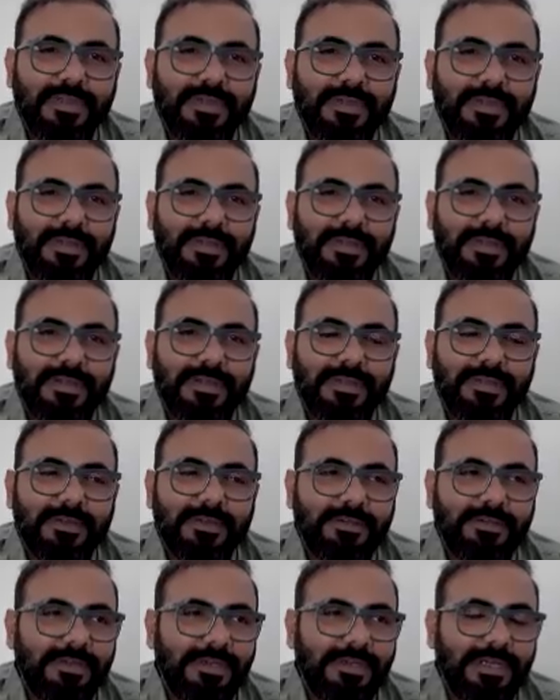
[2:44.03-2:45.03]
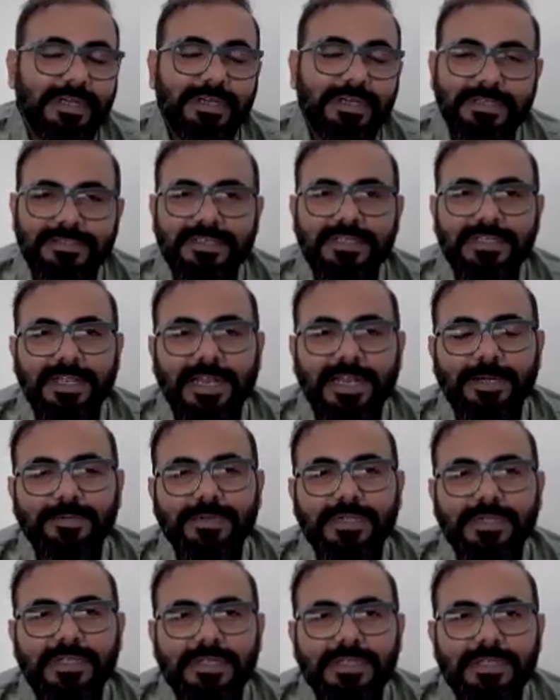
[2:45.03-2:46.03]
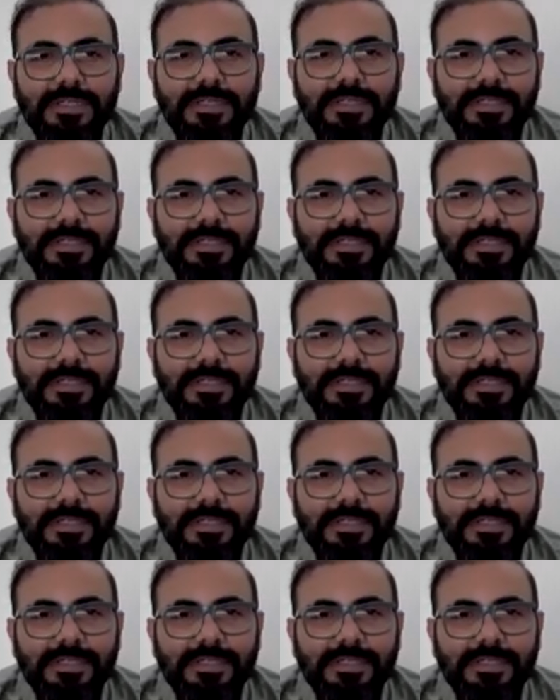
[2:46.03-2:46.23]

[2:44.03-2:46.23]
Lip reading: uh, interesting that way.